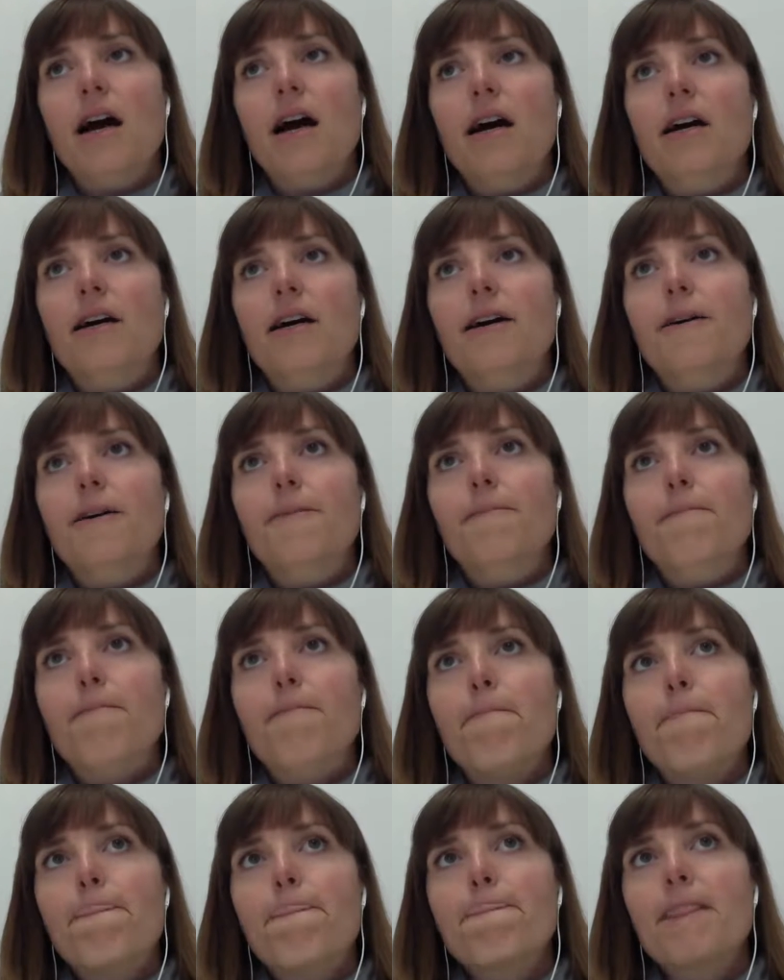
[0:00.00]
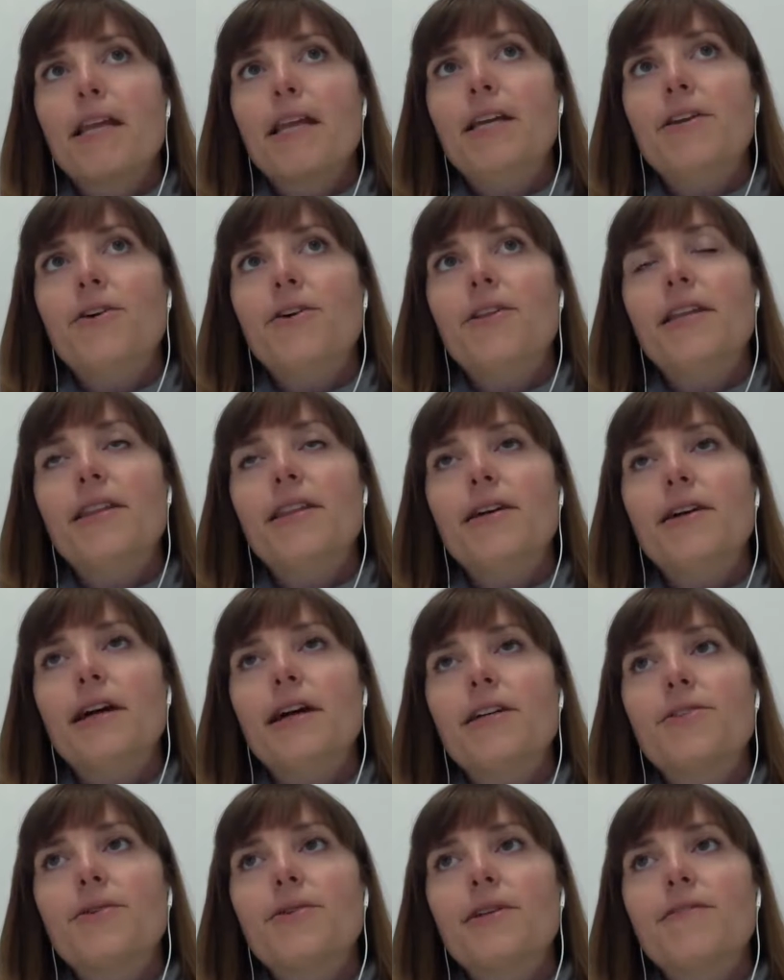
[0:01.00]
That there
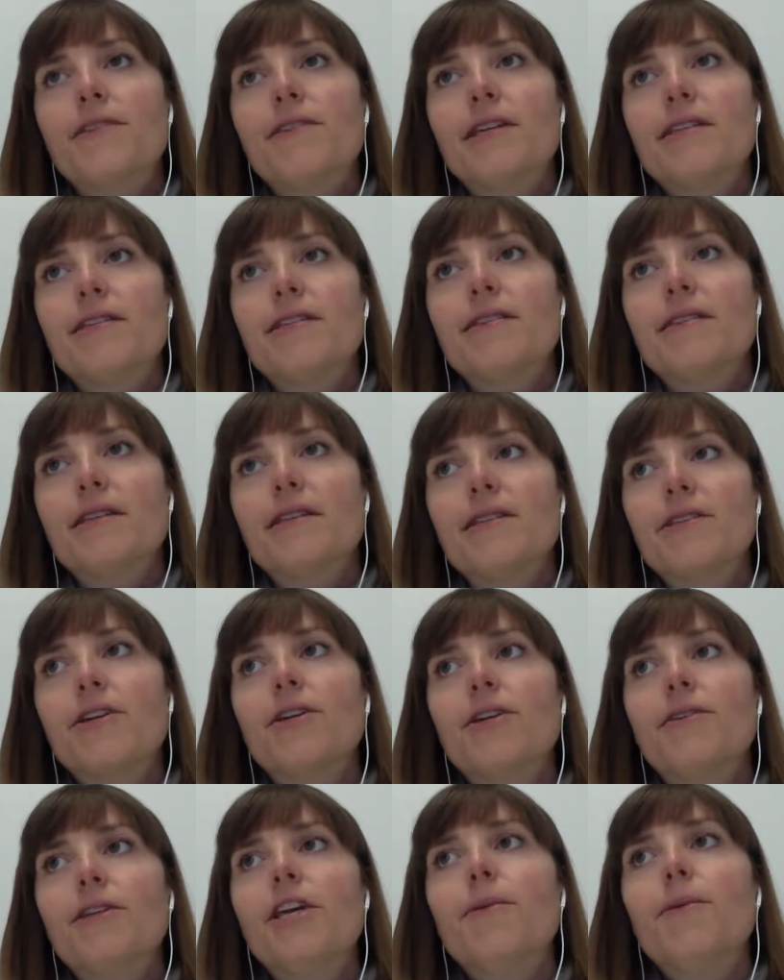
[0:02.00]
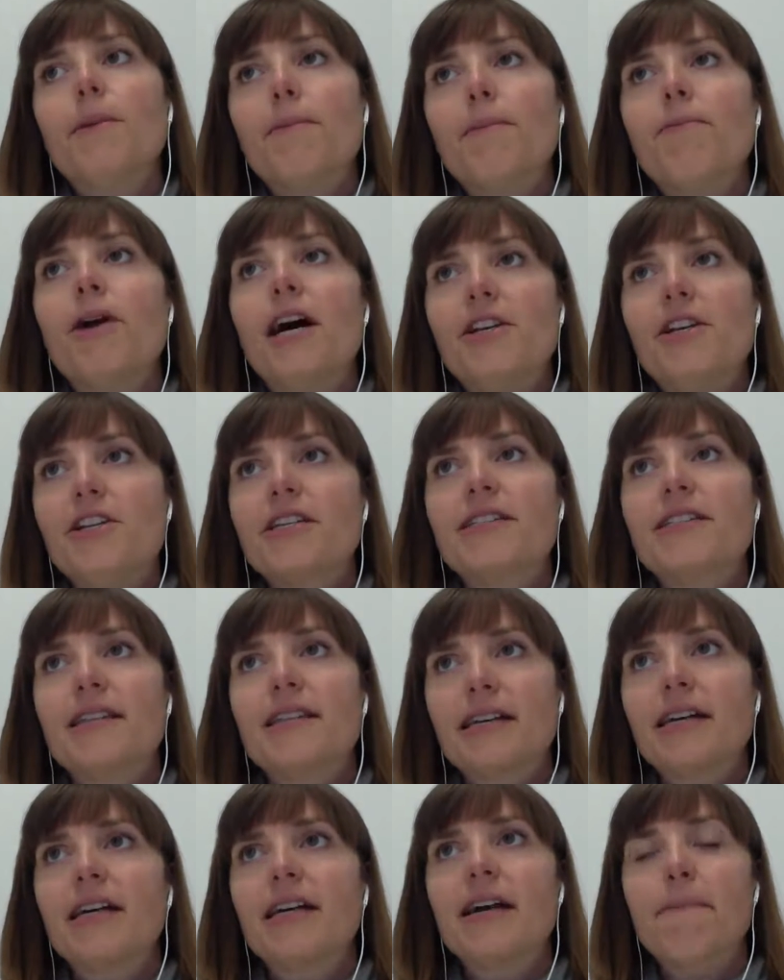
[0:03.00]
are sort of these good human projects
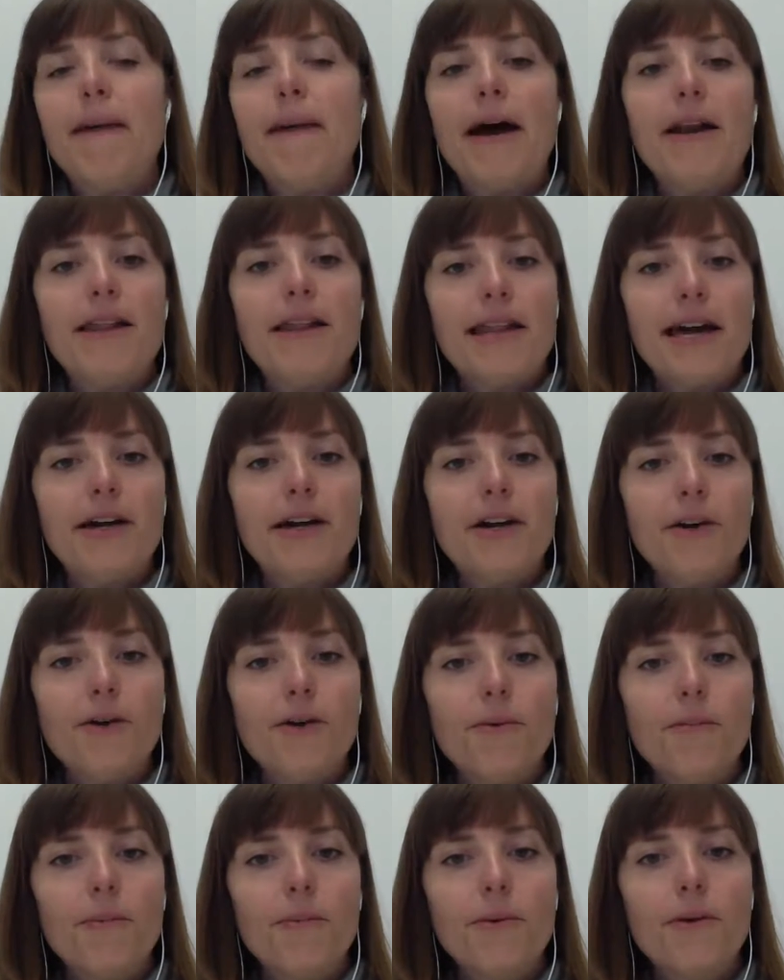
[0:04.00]
that can come out of that hope.